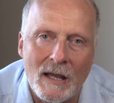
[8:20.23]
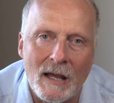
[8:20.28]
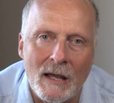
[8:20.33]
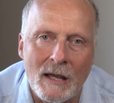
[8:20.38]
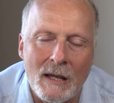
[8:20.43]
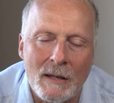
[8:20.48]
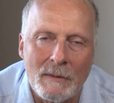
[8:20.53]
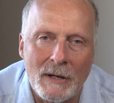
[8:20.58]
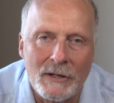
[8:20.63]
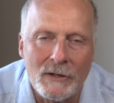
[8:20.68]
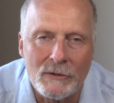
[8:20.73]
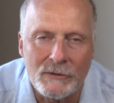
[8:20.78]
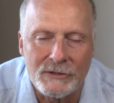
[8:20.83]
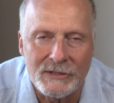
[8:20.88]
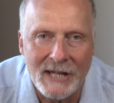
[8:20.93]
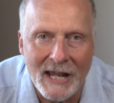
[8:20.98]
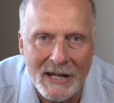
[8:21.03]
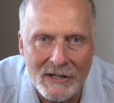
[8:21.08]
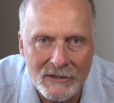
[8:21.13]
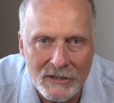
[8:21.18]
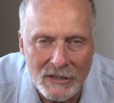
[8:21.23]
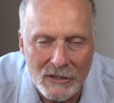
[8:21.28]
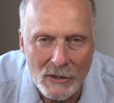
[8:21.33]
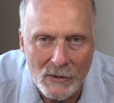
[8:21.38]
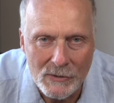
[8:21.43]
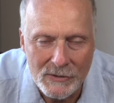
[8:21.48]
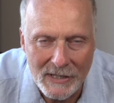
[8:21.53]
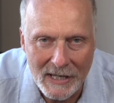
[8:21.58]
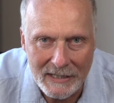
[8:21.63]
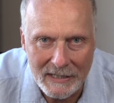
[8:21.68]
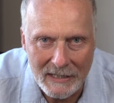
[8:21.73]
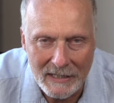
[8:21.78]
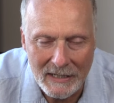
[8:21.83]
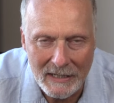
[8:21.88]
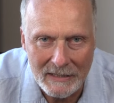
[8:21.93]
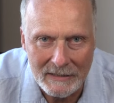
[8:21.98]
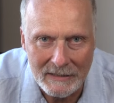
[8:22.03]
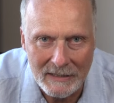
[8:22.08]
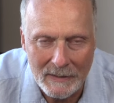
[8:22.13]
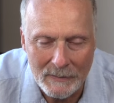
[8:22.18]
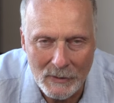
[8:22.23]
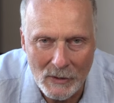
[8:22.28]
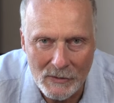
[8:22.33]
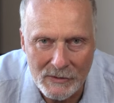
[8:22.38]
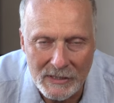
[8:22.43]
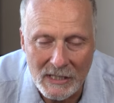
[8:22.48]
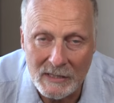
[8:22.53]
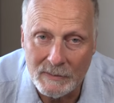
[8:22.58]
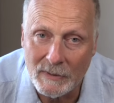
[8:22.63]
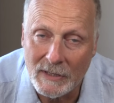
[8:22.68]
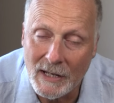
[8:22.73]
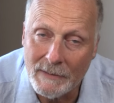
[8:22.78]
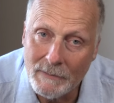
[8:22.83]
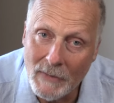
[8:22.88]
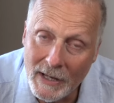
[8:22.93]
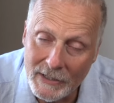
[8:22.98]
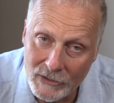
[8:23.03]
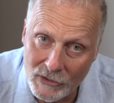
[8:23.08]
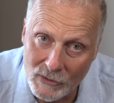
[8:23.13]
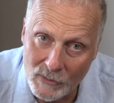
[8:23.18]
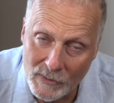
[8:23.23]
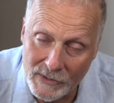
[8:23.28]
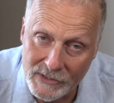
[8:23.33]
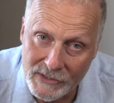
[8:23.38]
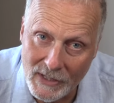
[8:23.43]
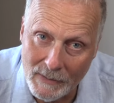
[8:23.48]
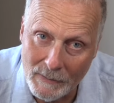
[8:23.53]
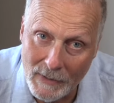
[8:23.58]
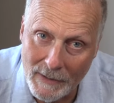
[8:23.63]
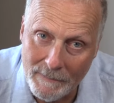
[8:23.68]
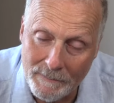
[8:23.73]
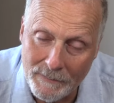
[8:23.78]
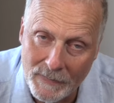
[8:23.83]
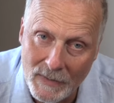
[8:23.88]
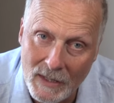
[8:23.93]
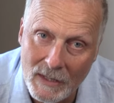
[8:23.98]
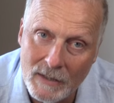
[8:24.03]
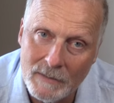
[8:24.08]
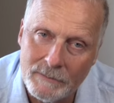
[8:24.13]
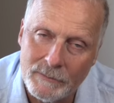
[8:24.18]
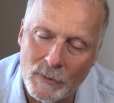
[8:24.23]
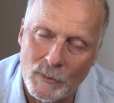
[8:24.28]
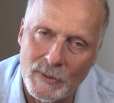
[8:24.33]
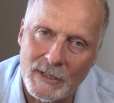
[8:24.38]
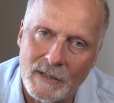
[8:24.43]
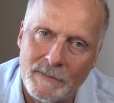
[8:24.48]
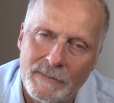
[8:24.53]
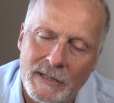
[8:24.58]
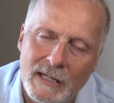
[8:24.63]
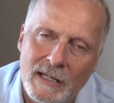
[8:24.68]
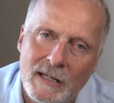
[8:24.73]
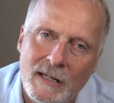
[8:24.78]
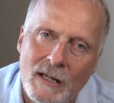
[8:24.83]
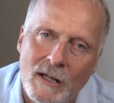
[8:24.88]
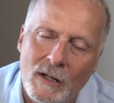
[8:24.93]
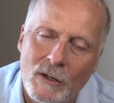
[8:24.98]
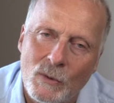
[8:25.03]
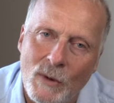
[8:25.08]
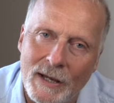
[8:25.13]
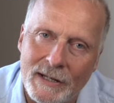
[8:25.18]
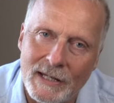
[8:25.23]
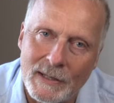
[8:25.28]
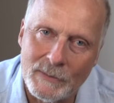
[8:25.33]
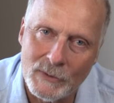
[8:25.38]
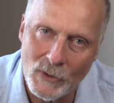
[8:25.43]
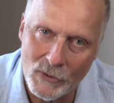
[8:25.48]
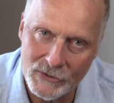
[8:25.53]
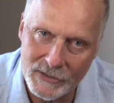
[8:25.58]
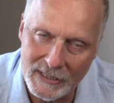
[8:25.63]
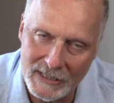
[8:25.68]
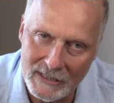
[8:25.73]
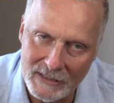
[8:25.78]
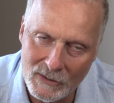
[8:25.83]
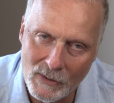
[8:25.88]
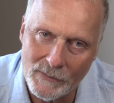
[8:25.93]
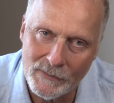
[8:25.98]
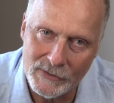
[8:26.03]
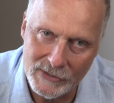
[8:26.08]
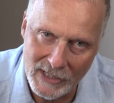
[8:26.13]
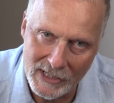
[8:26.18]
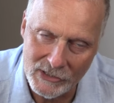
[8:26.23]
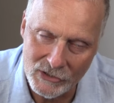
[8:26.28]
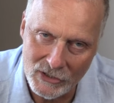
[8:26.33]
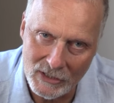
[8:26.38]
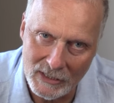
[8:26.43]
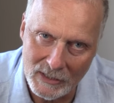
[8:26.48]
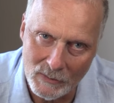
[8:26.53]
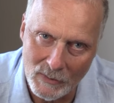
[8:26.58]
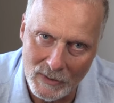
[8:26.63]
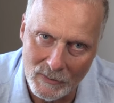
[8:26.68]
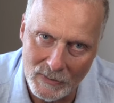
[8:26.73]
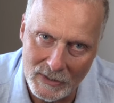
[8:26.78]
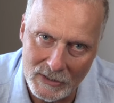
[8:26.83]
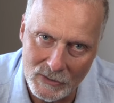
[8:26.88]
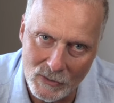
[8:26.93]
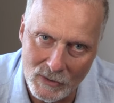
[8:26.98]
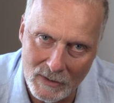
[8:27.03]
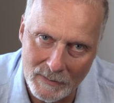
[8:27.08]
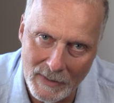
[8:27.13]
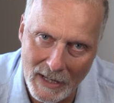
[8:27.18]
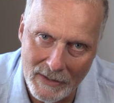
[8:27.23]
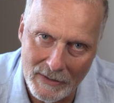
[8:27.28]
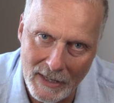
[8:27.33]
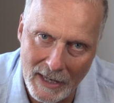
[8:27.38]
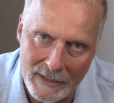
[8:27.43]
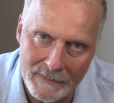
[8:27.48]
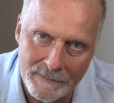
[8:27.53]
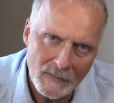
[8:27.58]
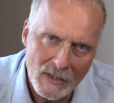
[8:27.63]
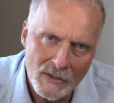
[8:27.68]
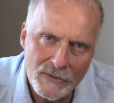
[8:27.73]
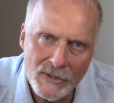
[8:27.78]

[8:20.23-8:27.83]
I don't tend to use that in hypnosis, but I might do with someone. But we can be quite hypnotic conversationally when we talk about that.